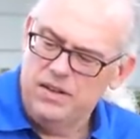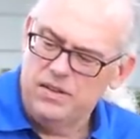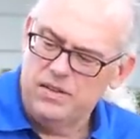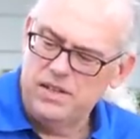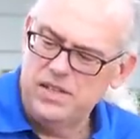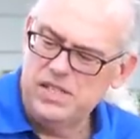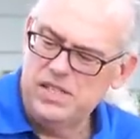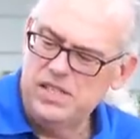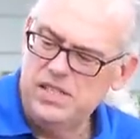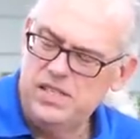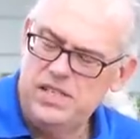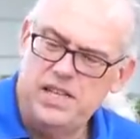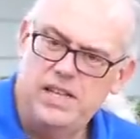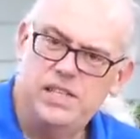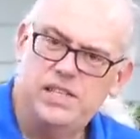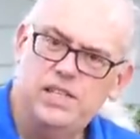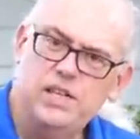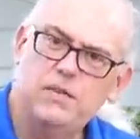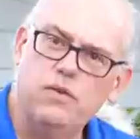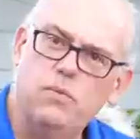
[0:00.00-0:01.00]
This is
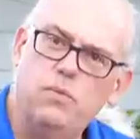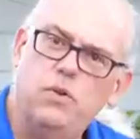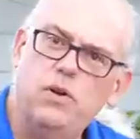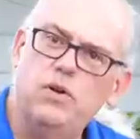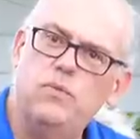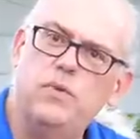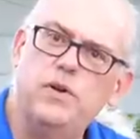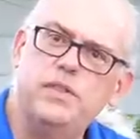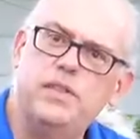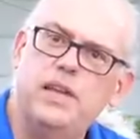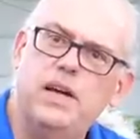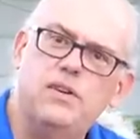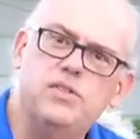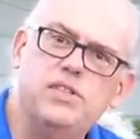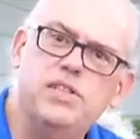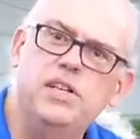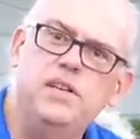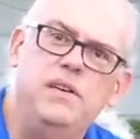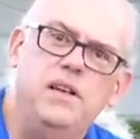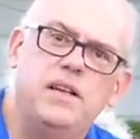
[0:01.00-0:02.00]
the Silver Bullet
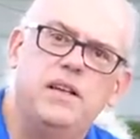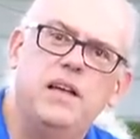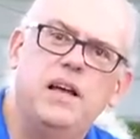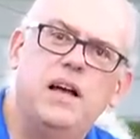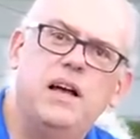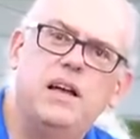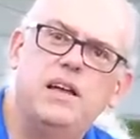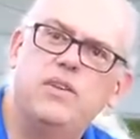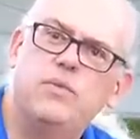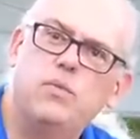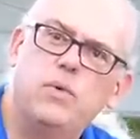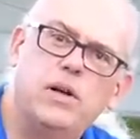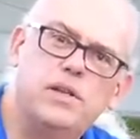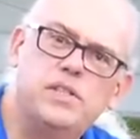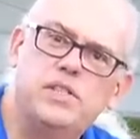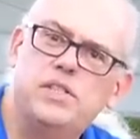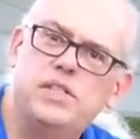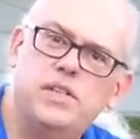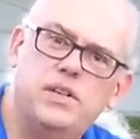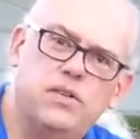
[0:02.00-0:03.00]
1000. It
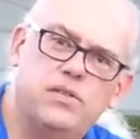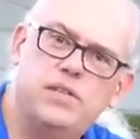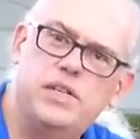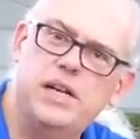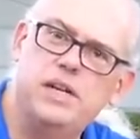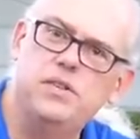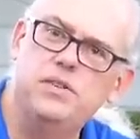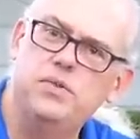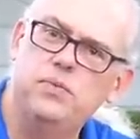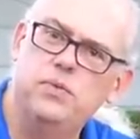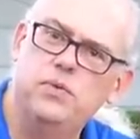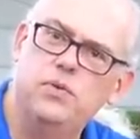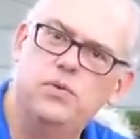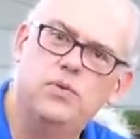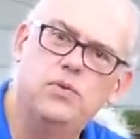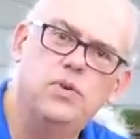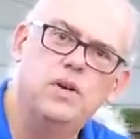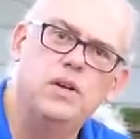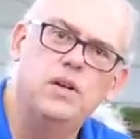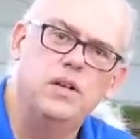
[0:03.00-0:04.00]
runs, you know, 10
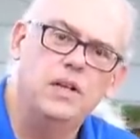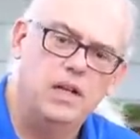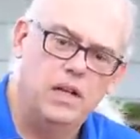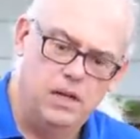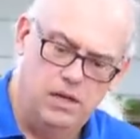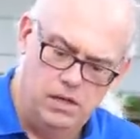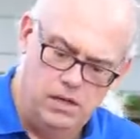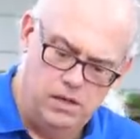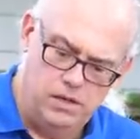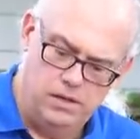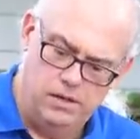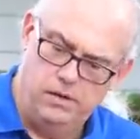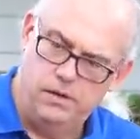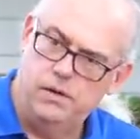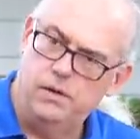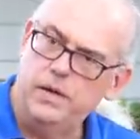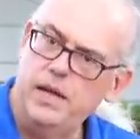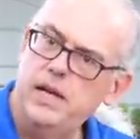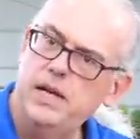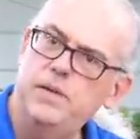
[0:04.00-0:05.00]
through
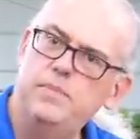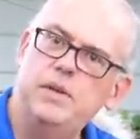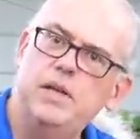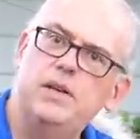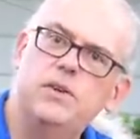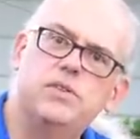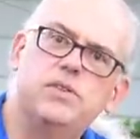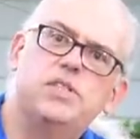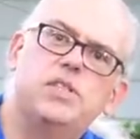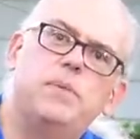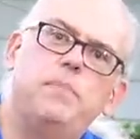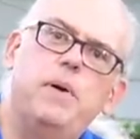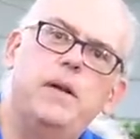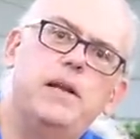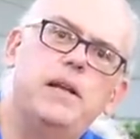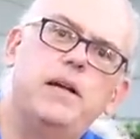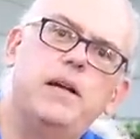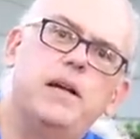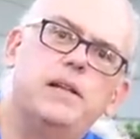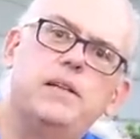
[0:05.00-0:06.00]
80 meters,
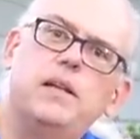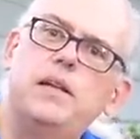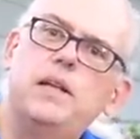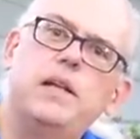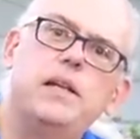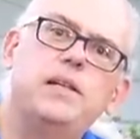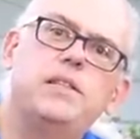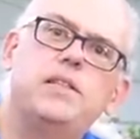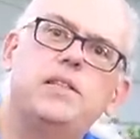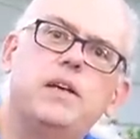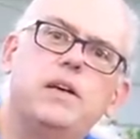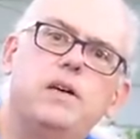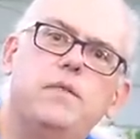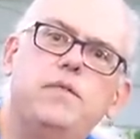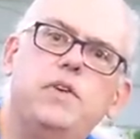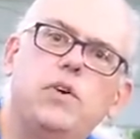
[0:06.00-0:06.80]
depending on the length of